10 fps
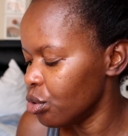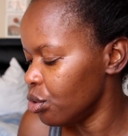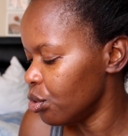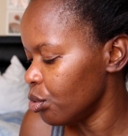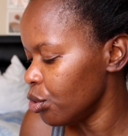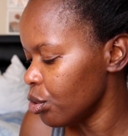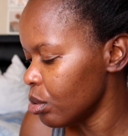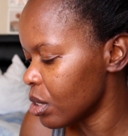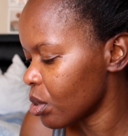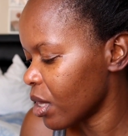
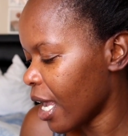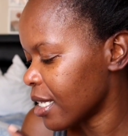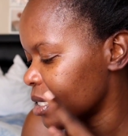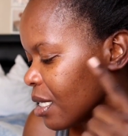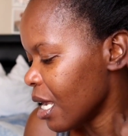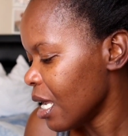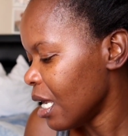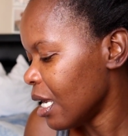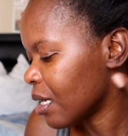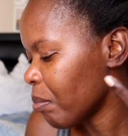use so that
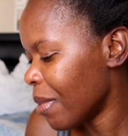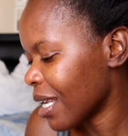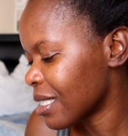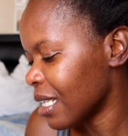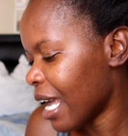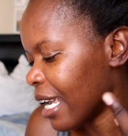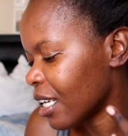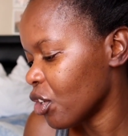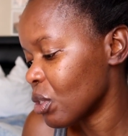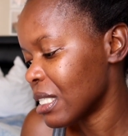it makes
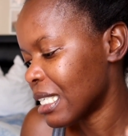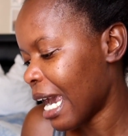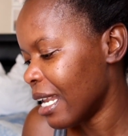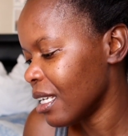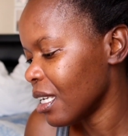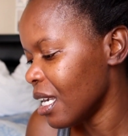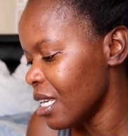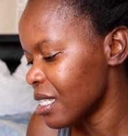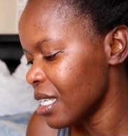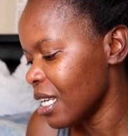like your styling
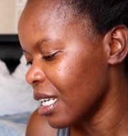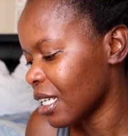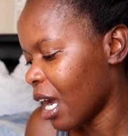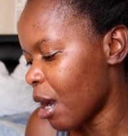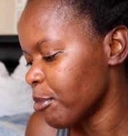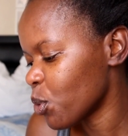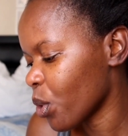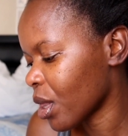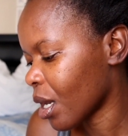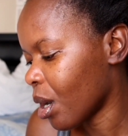easy. It comes
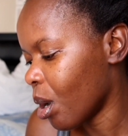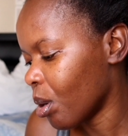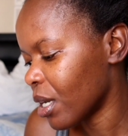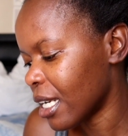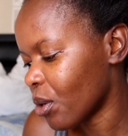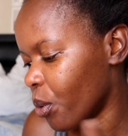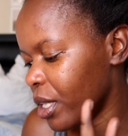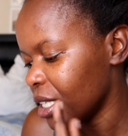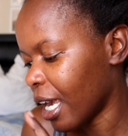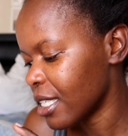with coconut oil.
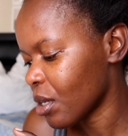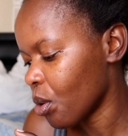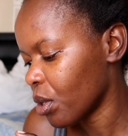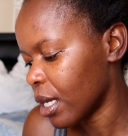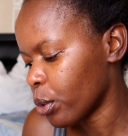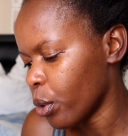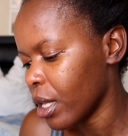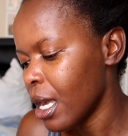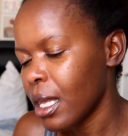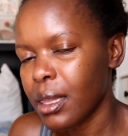It has coconut oil.
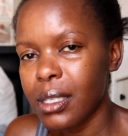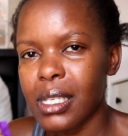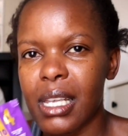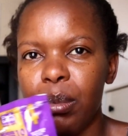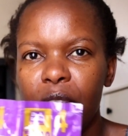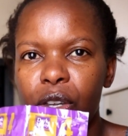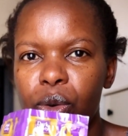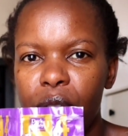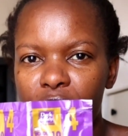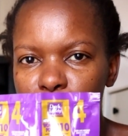This is something
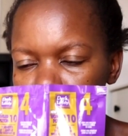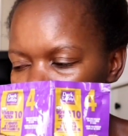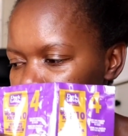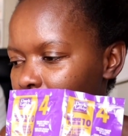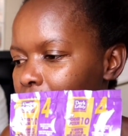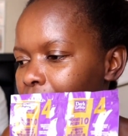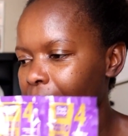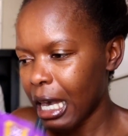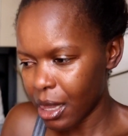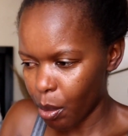new they've put
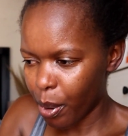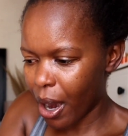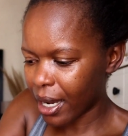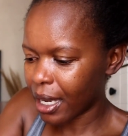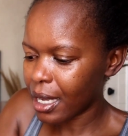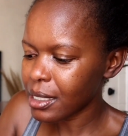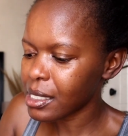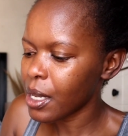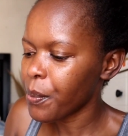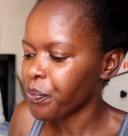in the packet.